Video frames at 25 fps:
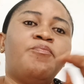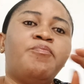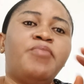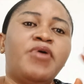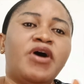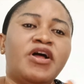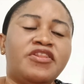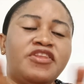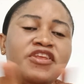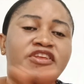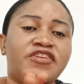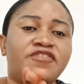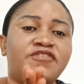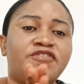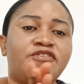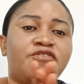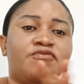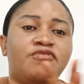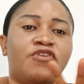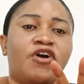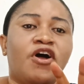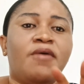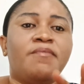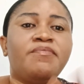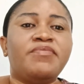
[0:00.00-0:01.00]
body
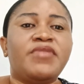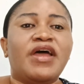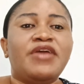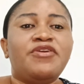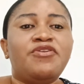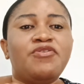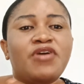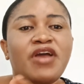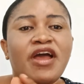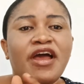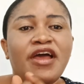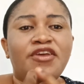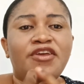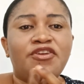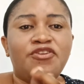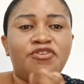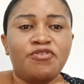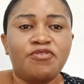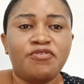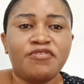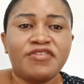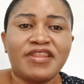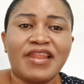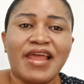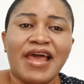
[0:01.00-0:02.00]
serum that you can
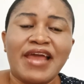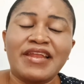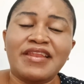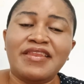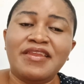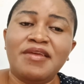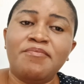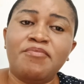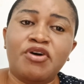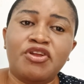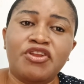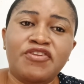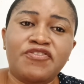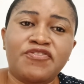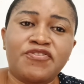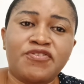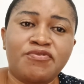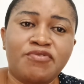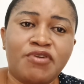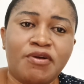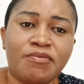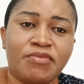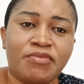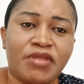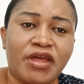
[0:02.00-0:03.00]
use, lightening body
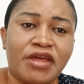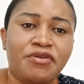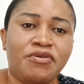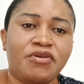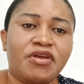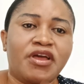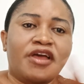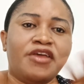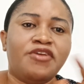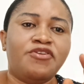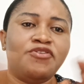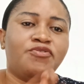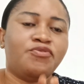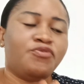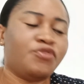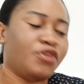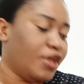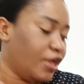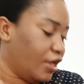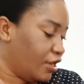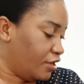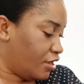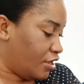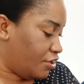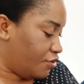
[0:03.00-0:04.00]
serum that you can use,
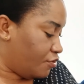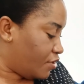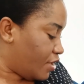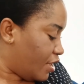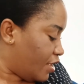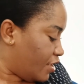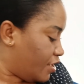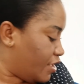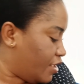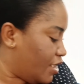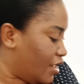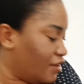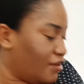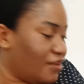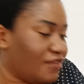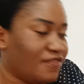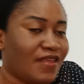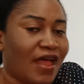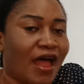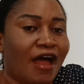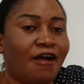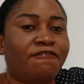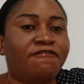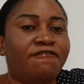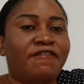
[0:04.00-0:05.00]
then you can get
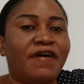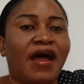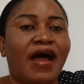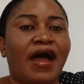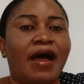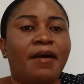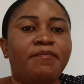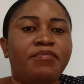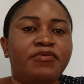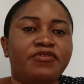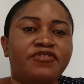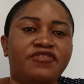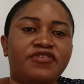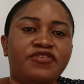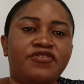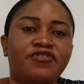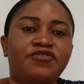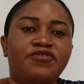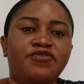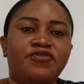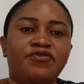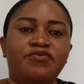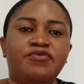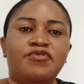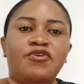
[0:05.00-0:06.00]
this Alpha Arbutin
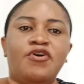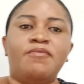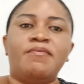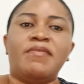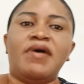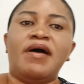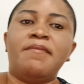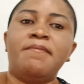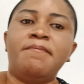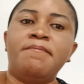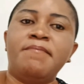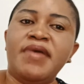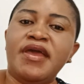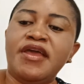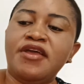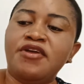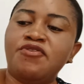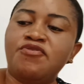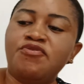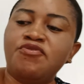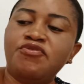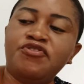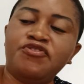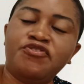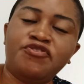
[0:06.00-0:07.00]
serum and
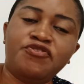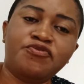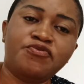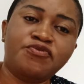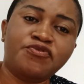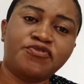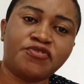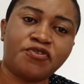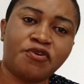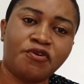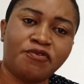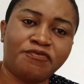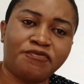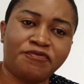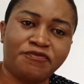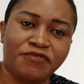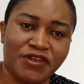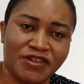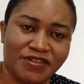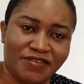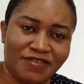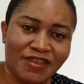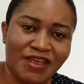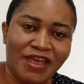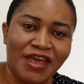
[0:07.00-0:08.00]
make good use of
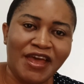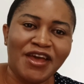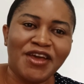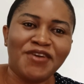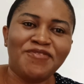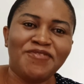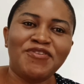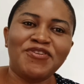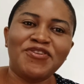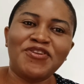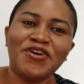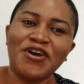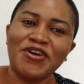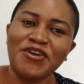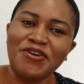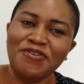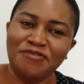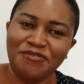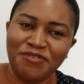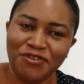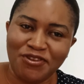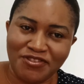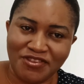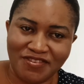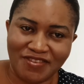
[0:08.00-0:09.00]
it. If you know
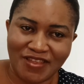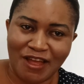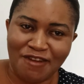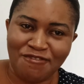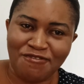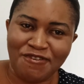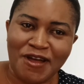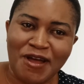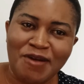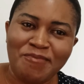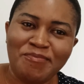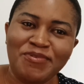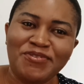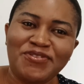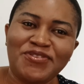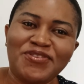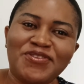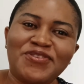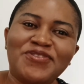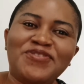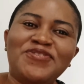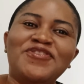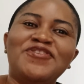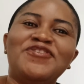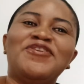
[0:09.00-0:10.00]
you've used this Alpha
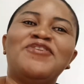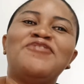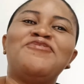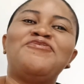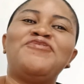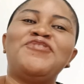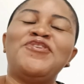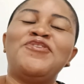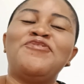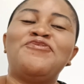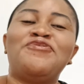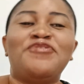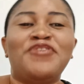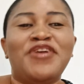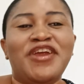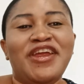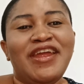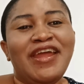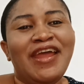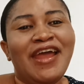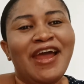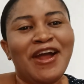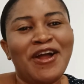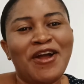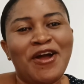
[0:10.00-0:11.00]
Arbutin serum, feel
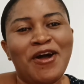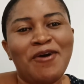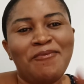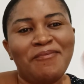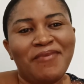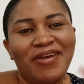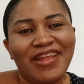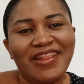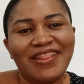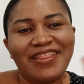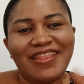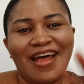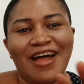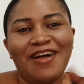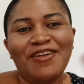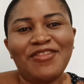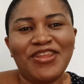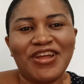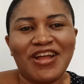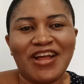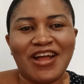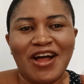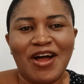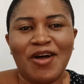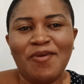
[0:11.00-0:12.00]
free comment down
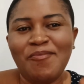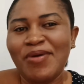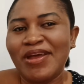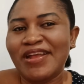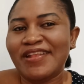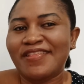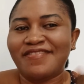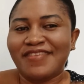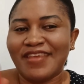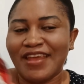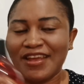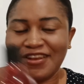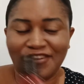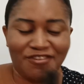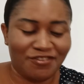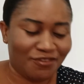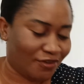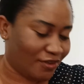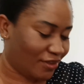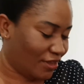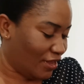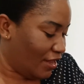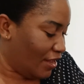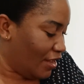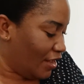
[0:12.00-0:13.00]
the comment
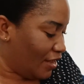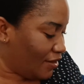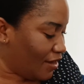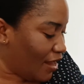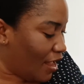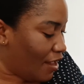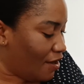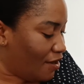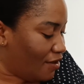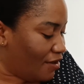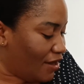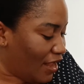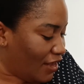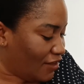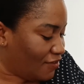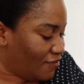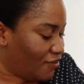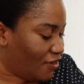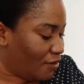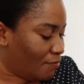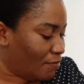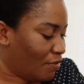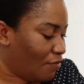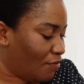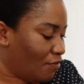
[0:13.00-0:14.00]
section. Now, the next
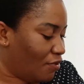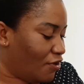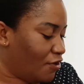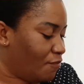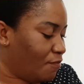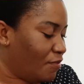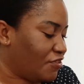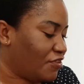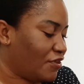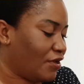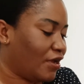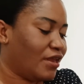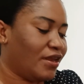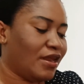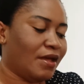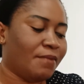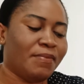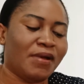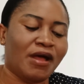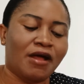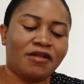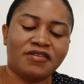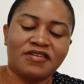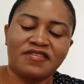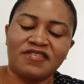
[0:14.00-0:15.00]
serum I want to be talking
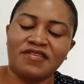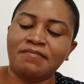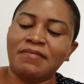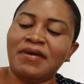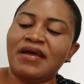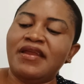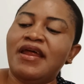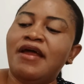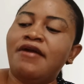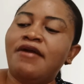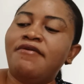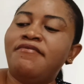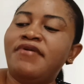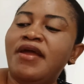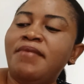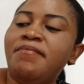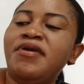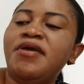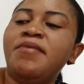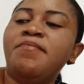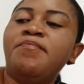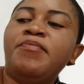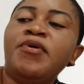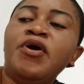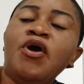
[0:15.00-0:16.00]
about is the Madame
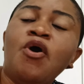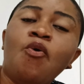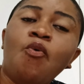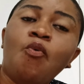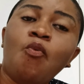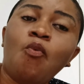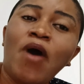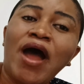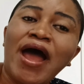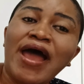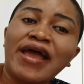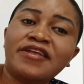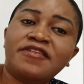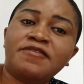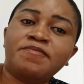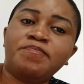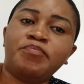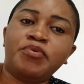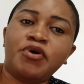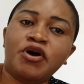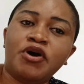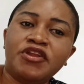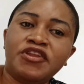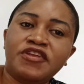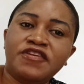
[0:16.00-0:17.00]
Remy
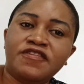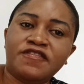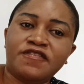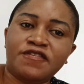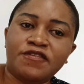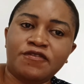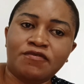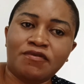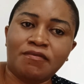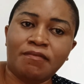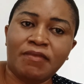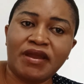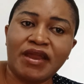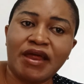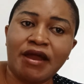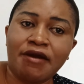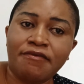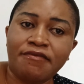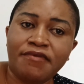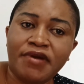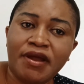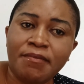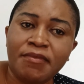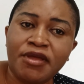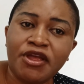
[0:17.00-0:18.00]
White Body Serum,
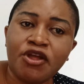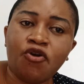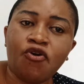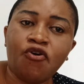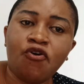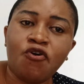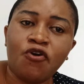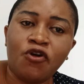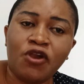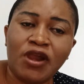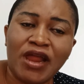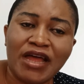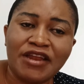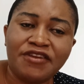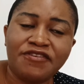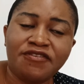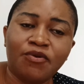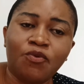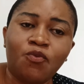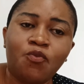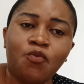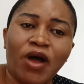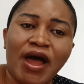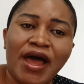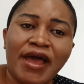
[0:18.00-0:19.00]
Madame Remy
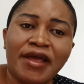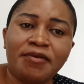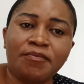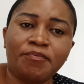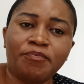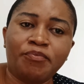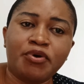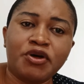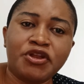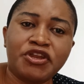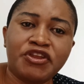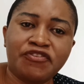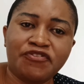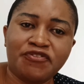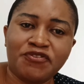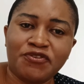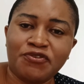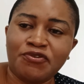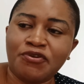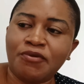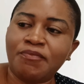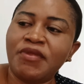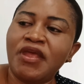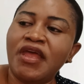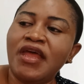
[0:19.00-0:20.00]
Collagen White Body
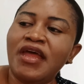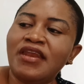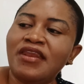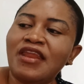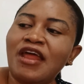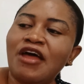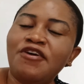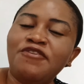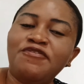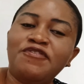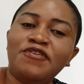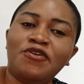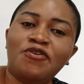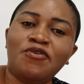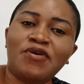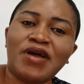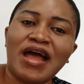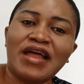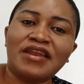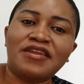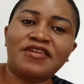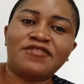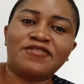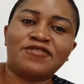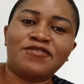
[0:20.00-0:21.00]
Serum. Now, if you look
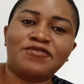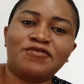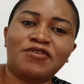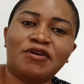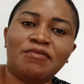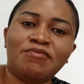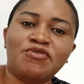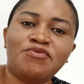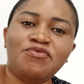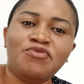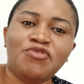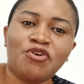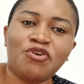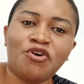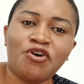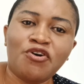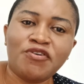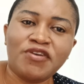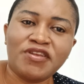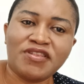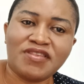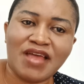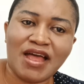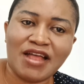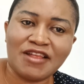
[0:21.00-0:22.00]
at this serum, you know
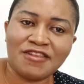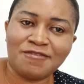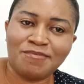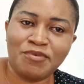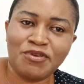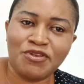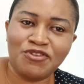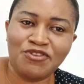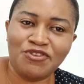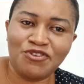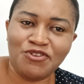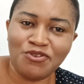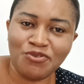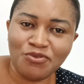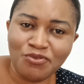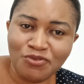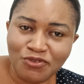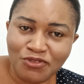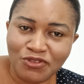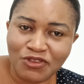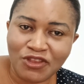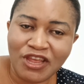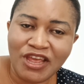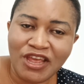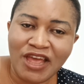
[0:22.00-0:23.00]
it has been
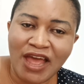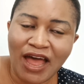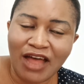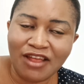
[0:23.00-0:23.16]
used.